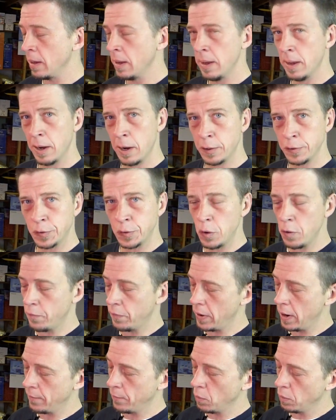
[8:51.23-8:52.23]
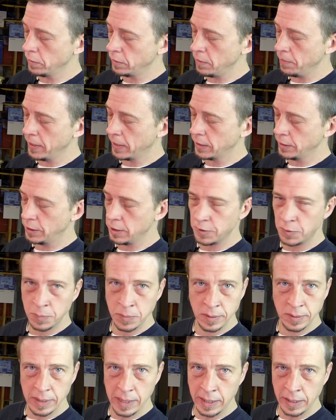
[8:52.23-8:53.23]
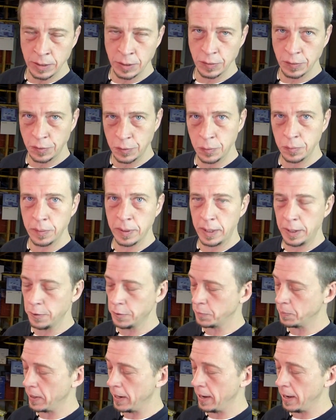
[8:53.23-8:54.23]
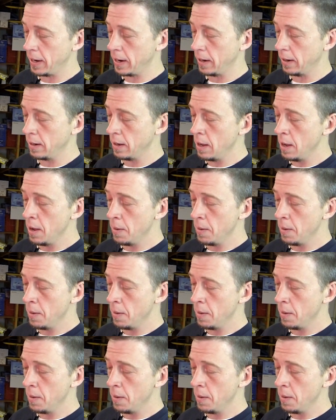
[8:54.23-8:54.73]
and also if I ever want to make adjustments, I can just turn the gears by hand.